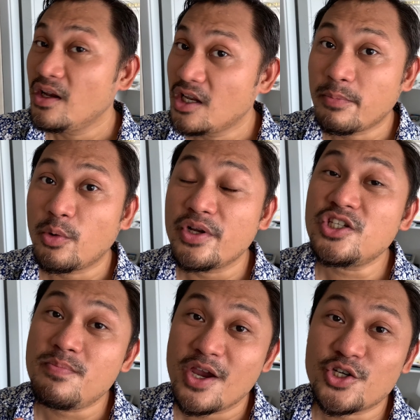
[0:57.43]
Number 1 is
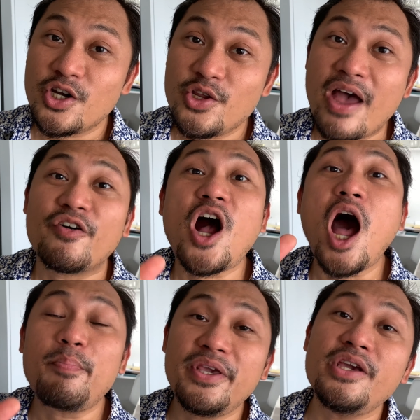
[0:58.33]
to make sure that you have a
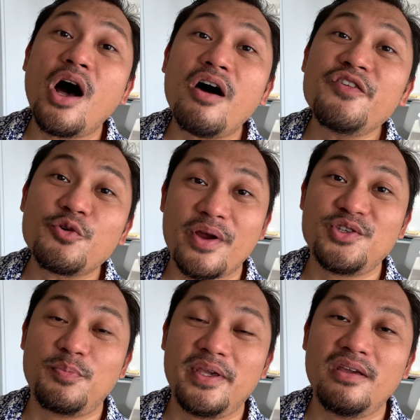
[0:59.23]
copy of your
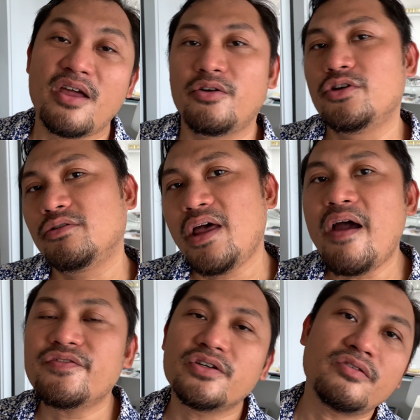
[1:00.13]
recipe, either on your
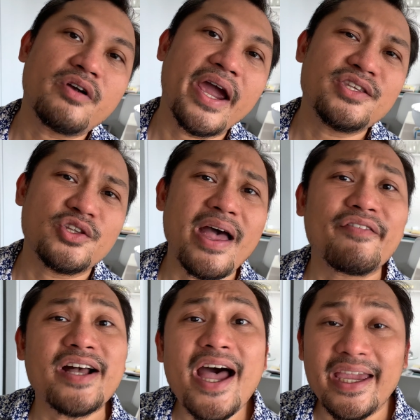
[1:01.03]
left and your right, so you have
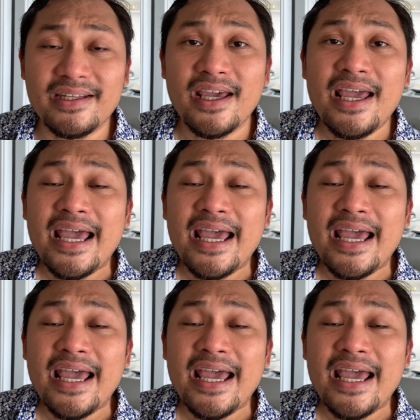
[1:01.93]
a guide.